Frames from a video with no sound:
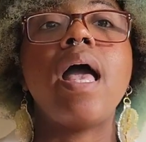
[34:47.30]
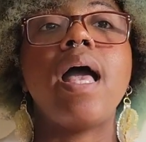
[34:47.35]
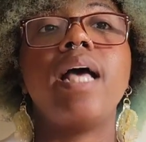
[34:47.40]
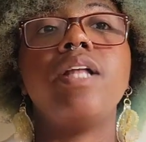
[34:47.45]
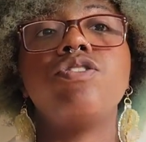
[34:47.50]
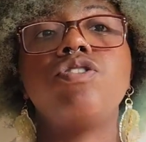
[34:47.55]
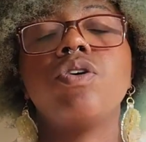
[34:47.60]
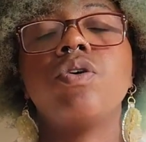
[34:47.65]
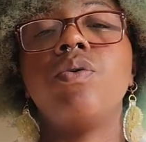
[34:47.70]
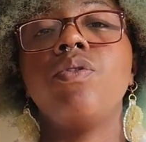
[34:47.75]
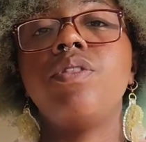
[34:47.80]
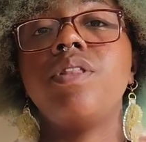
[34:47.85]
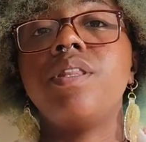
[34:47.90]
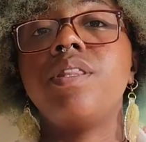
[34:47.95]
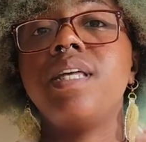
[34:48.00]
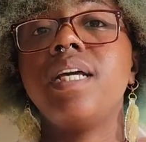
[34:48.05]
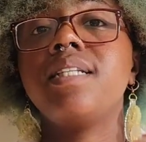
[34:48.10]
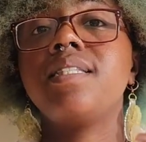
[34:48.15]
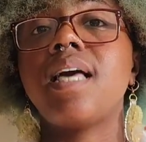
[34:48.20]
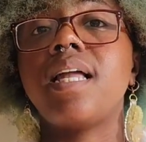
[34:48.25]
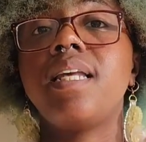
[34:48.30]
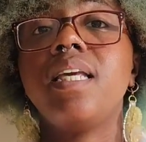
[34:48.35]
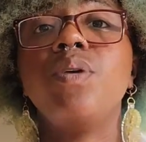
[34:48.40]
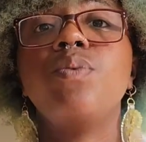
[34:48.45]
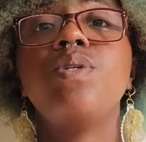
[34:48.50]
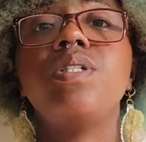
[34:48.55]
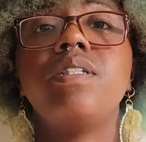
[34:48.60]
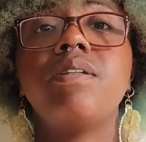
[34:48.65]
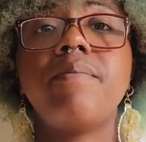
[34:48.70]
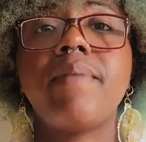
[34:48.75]
And so the things that he
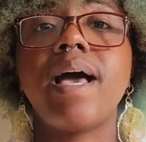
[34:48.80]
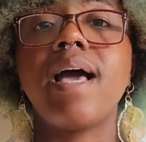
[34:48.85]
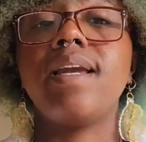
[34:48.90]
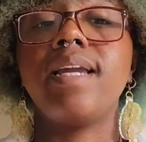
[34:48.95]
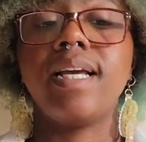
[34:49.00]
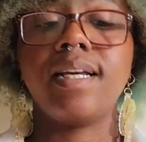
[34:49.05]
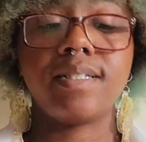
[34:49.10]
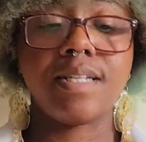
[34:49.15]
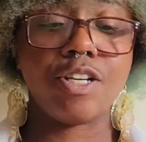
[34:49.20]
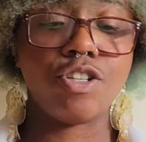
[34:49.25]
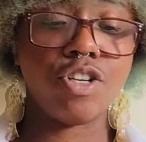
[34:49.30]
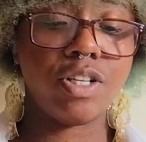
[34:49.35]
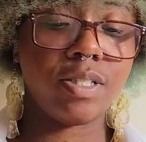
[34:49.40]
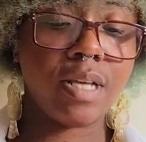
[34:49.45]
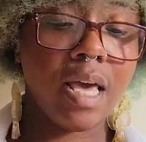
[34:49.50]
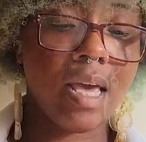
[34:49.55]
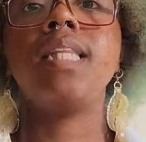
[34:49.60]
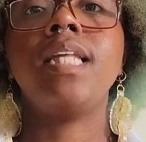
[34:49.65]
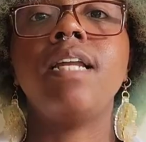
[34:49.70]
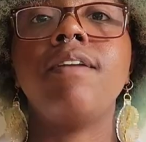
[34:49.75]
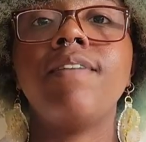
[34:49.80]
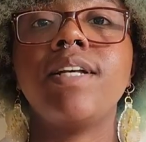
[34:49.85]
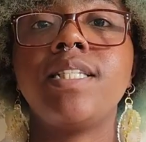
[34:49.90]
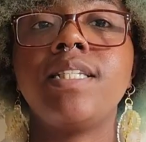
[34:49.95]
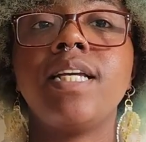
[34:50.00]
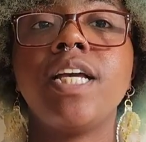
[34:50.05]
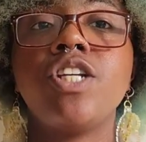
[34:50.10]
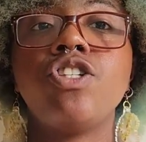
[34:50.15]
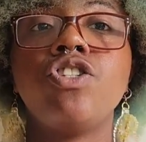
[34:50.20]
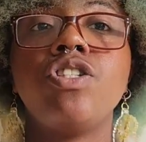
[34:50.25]
was demanding, such as the
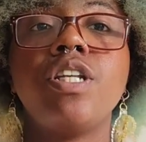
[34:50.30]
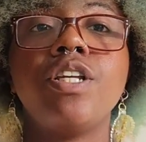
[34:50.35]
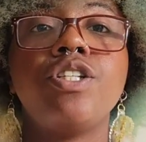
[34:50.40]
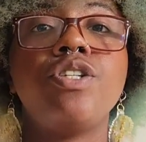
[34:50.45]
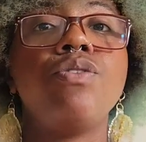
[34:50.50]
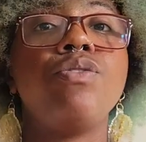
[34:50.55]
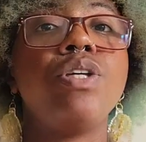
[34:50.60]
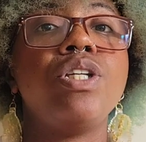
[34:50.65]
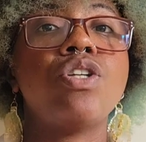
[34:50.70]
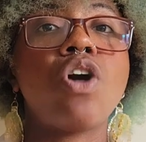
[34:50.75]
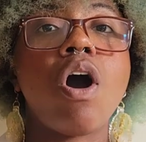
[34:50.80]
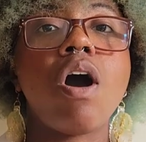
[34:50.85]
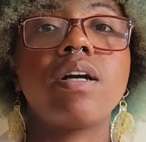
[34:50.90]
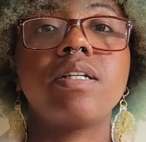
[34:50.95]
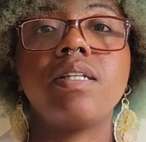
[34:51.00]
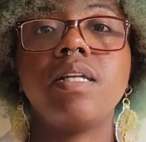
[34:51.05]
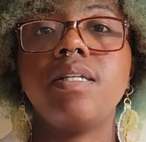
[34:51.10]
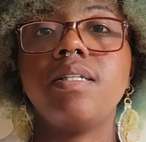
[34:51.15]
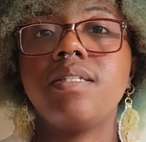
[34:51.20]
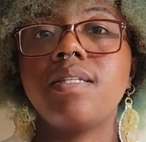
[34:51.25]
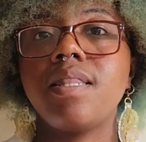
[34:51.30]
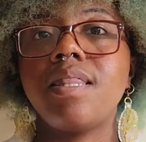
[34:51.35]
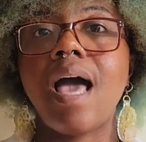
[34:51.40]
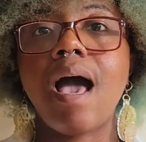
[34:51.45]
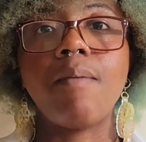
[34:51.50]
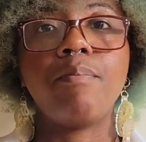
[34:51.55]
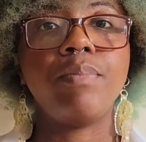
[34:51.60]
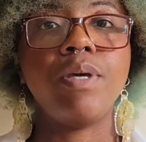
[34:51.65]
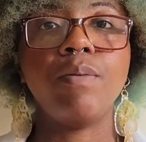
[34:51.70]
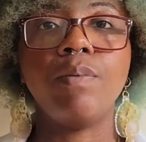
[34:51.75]
investigations into the toxins
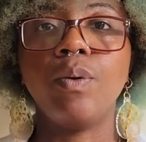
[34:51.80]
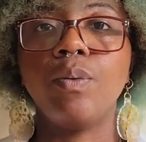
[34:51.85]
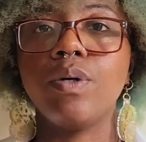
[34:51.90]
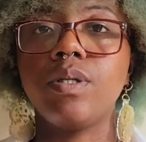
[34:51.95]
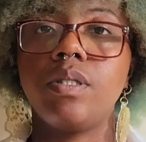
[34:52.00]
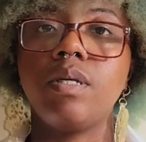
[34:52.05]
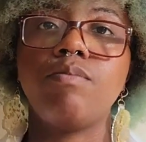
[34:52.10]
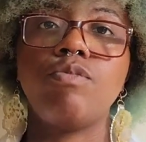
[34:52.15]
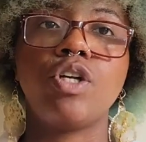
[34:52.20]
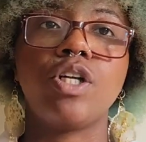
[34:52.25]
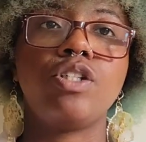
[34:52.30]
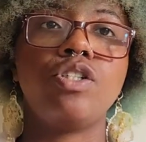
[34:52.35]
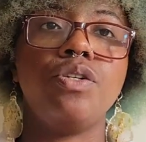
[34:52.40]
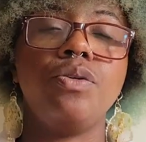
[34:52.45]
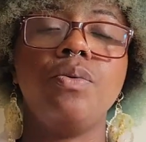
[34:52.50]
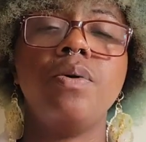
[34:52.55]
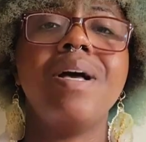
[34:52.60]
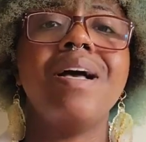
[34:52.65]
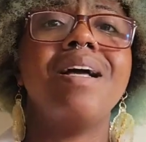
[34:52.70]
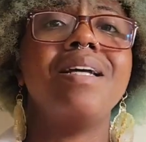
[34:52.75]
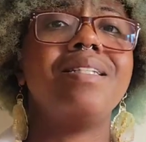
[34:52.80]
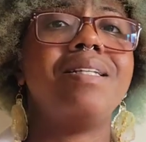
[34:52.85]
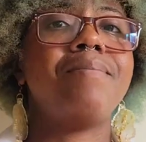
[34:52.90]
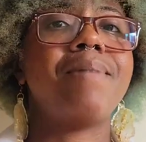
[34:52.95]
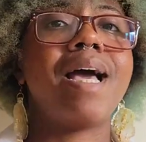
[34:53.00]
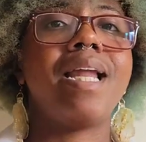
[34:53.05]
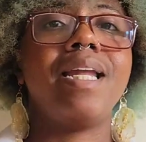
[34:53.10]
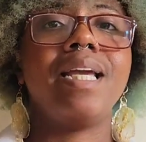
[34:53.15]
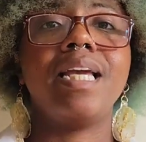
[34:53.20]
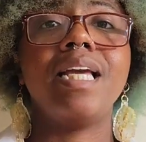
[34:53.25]
that people were subject to,
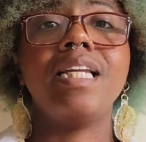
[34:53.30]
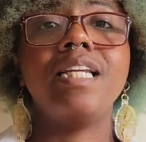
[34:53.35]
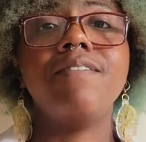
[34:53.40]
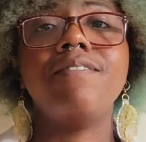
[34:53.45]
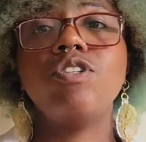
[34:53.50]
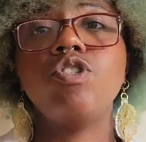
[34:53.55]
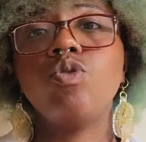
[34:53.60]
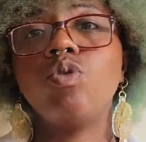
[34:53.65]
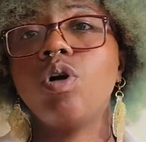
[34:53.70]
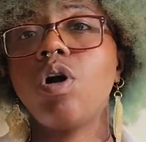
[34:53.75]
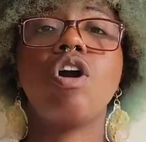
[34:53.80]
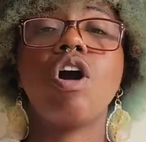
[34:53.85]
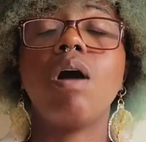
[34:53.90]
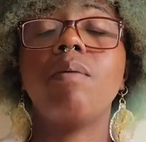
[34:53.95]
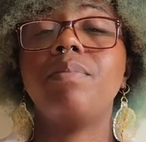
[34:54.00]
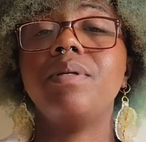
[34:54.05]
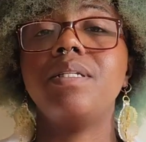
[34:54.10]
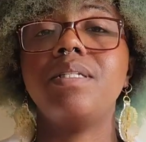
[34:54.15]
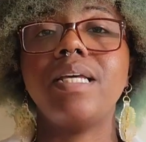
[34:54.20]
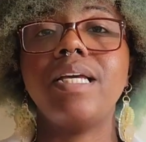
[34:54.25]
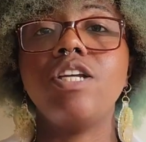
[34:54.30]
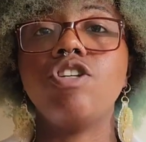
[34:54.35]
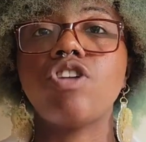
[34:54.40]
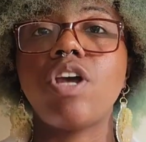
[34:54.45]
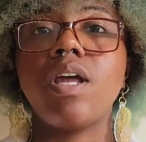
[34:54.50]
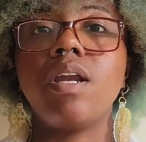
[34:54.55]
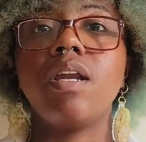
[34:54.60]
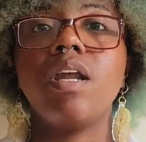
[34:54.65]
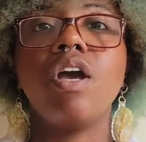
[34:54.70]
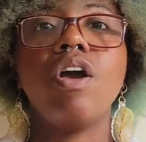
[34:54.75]
demanding individual
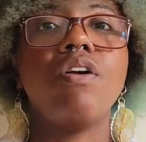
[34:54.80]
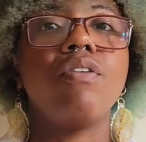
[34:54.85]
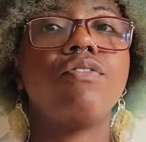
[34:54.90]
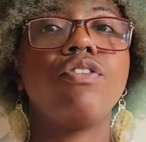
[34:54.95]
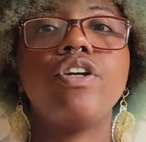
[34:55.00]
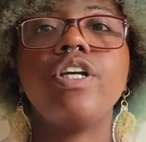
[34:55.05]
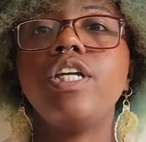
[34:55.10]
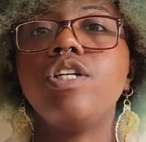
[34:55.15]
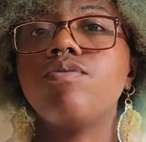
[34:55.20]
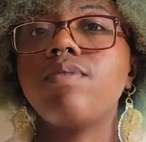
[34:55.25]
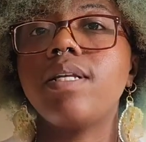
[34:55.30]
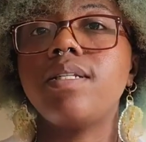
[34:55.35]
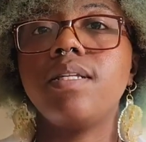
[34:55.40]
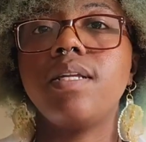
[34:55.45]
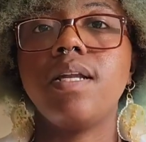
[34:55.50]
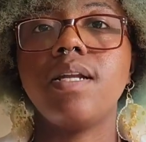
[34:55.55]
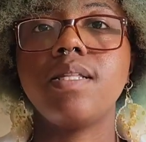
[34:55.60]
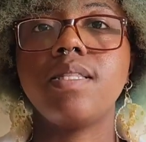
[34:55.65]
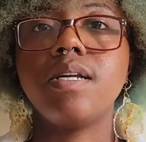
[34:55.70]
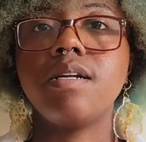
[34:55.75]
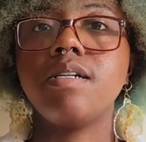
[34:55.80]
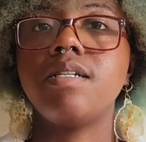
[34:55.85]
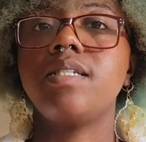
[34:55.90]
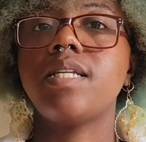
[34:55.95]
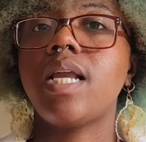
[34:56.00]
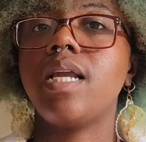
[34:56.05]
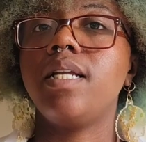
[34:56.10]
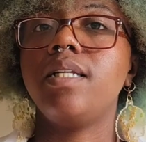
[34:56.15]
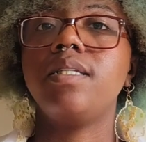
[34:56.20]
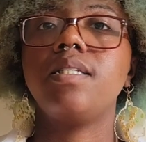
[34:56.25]
compensation for each resident and their
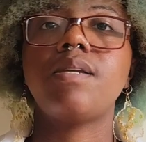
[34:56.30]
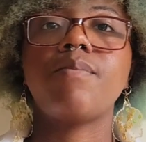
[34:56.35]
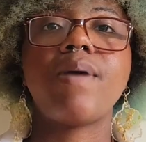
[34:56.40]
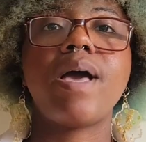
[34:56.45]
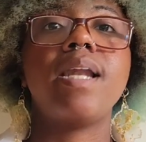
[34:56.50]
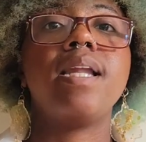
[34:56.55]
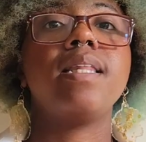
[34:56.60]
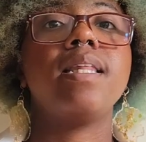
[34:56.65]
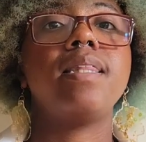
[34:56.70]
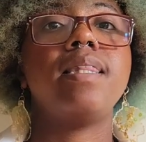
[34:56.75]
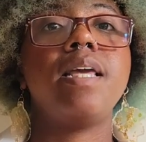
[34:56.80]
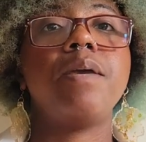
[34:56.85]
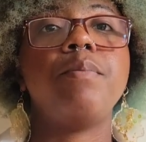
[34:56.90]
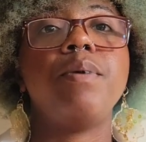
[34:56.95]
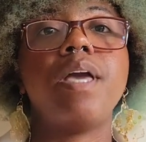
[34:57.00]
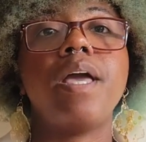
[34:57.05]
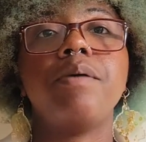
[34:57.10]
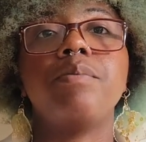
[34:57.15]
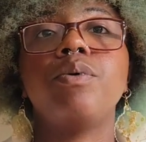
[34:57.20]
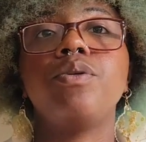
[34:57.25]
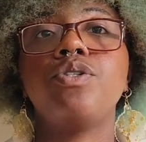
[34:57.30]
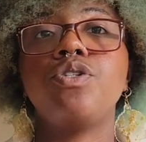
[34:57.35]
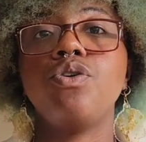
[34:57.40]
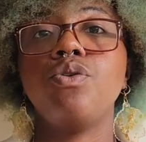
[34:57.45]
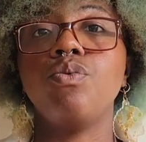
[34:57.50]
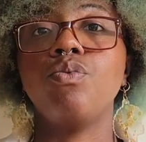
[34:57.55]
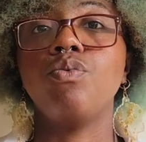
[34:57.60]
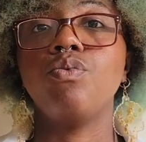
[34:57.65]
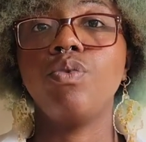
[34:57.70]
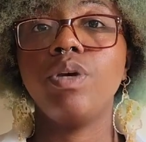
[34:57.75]
descendants, demanding that they be able
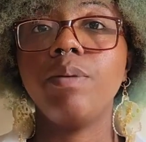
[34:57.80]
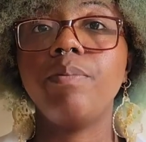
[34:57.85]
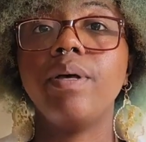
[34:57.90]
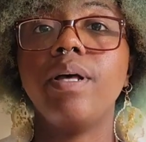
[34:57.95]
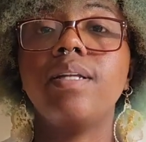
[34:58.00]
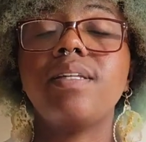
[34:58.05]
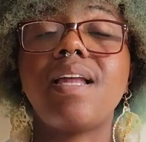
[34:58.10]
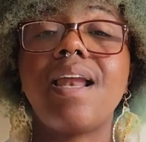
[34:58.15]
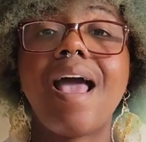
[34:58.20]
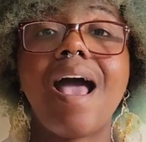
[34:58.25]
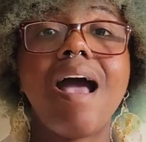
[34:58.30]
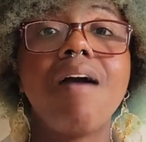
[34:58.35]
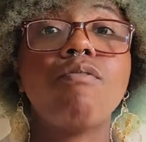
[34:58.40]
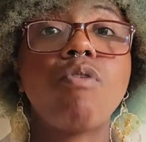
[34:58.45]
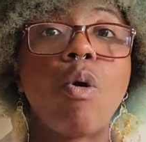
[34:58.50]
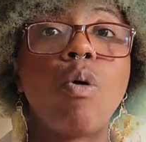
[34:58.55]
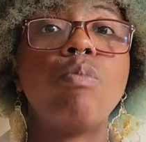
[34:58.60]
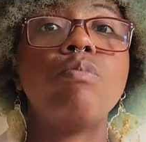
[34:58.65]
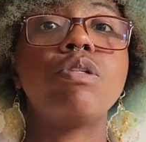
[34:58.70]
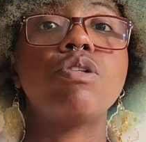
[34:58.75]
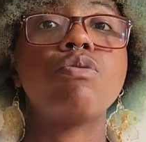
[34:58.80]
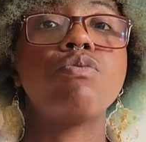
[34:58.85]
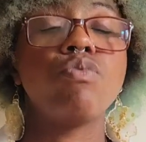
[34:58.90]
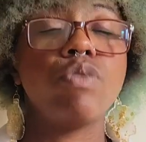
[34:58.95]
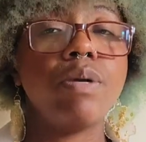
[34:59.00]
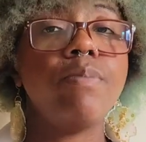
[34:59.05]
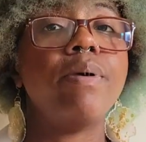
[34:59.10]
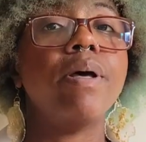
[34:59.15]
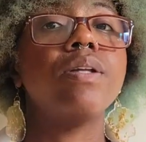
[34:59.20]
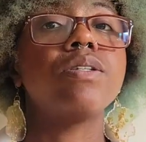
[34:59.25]
to rebuild and have homes
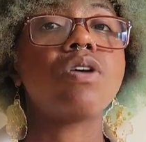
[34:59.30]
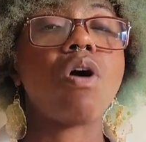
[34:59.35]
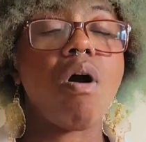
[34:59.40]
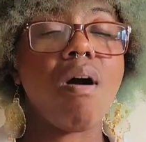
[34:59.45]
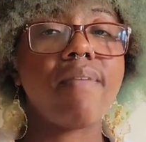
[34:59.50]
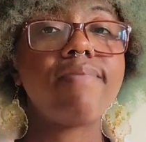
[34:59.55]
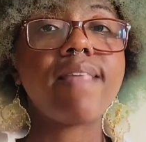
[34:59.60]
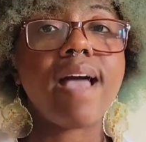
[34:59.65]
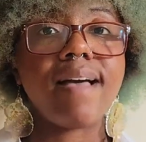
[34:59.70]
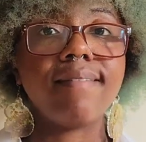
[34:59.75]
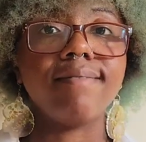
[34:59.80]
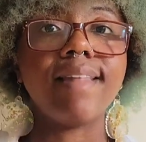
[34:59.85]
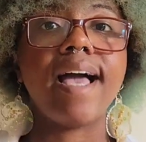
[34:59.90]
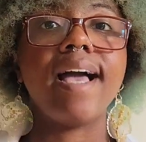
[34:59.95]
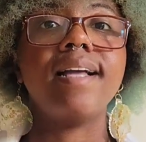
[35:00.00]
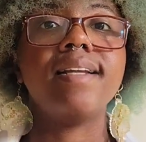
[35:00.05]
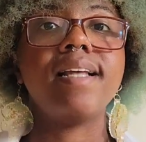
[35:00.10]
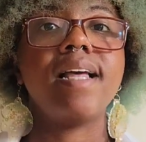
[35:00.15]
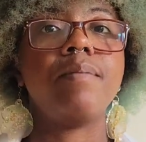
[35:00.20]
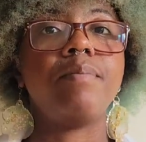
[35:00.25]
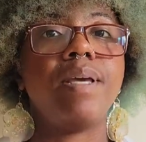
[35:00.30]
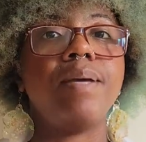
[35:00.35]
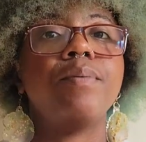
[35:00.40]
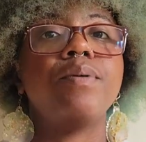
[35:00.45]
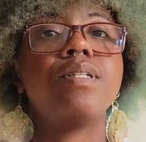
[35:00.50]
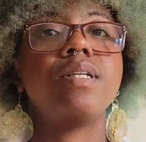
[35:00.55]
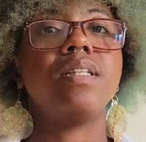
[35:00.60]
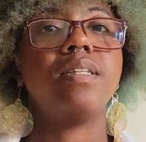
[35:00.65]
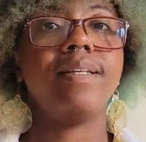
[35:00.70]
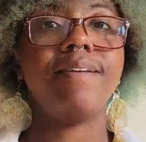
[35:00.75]
rebuilt on that land and be able
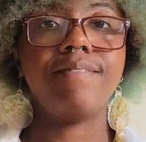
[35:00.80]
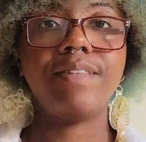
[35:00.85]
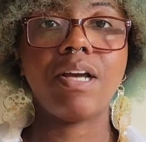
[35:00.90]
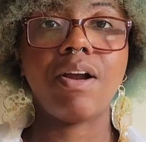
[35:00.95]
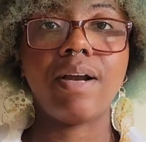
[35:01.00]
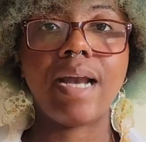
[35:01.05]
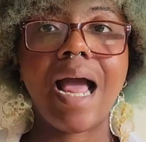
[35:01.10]
to live there